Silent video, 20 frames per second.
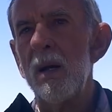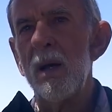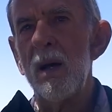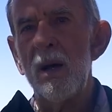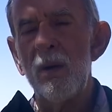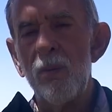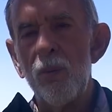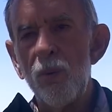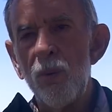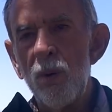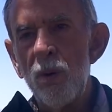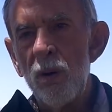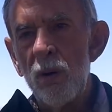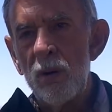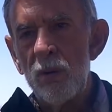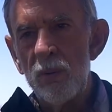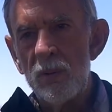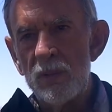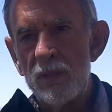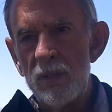I
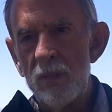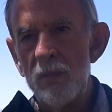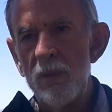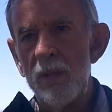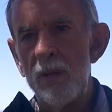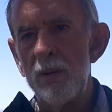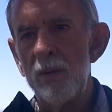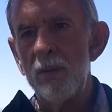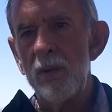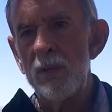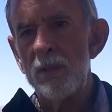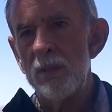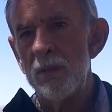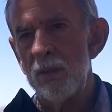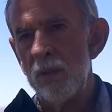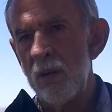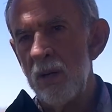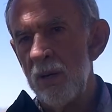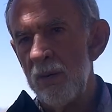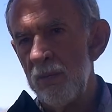work with some of the
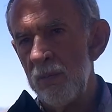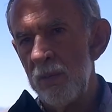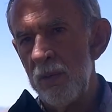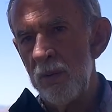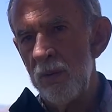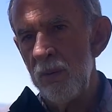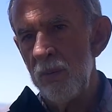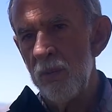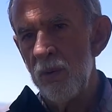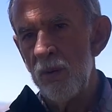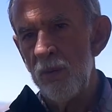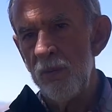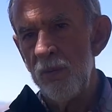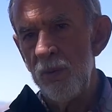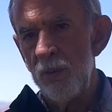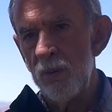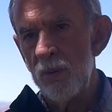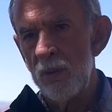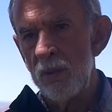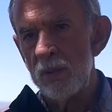original government remote
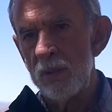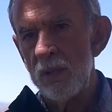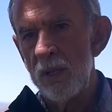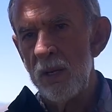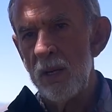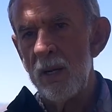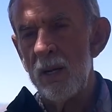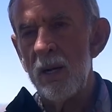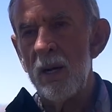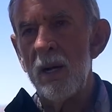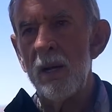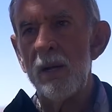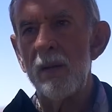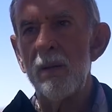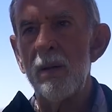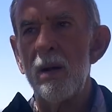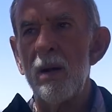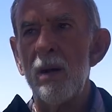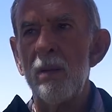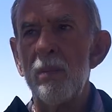viewers, and I
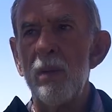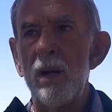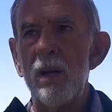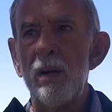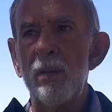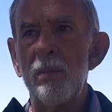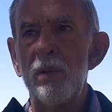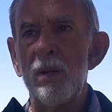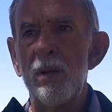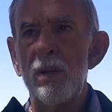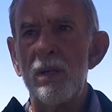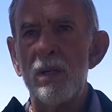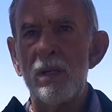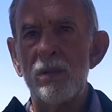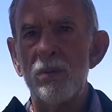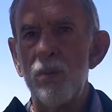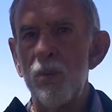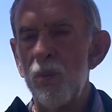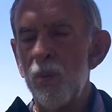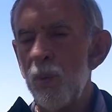my ability
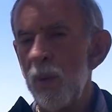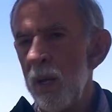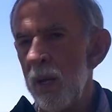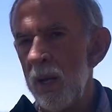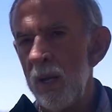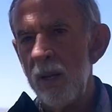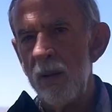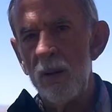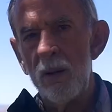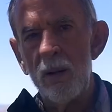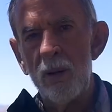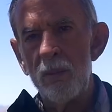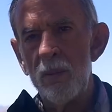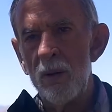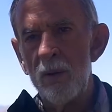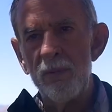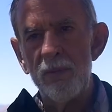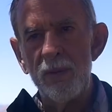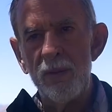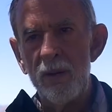is way
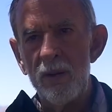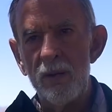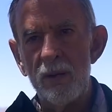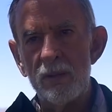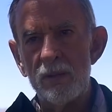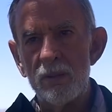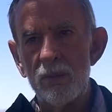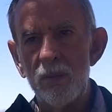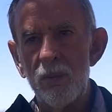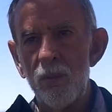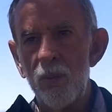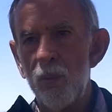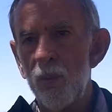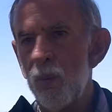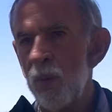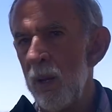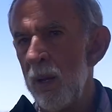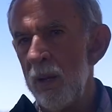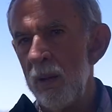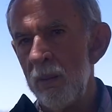above theirs,
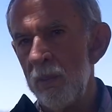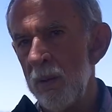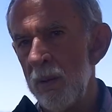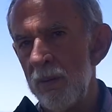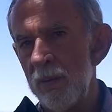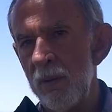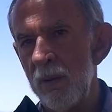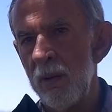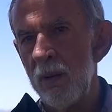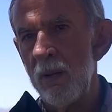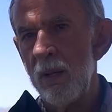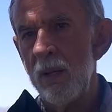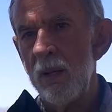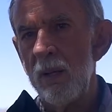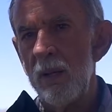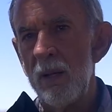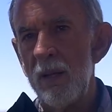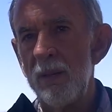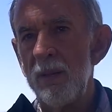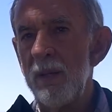way above it.
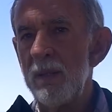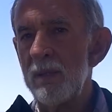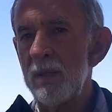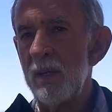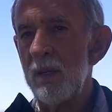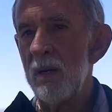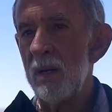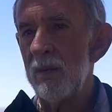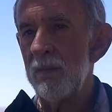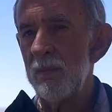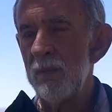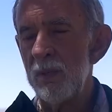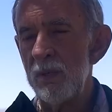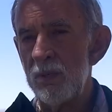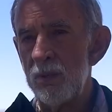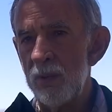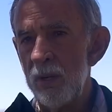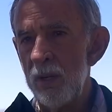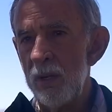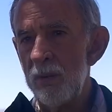And these are
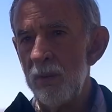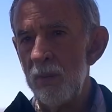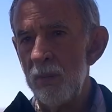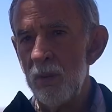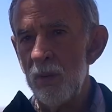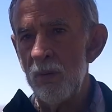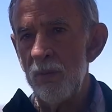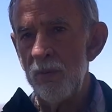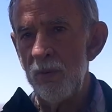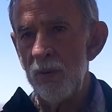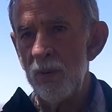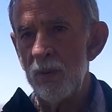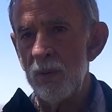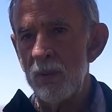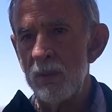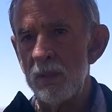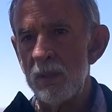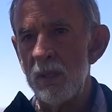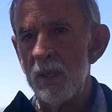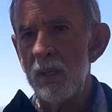government trained remote
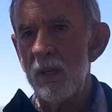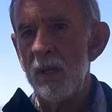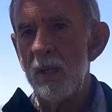viewers.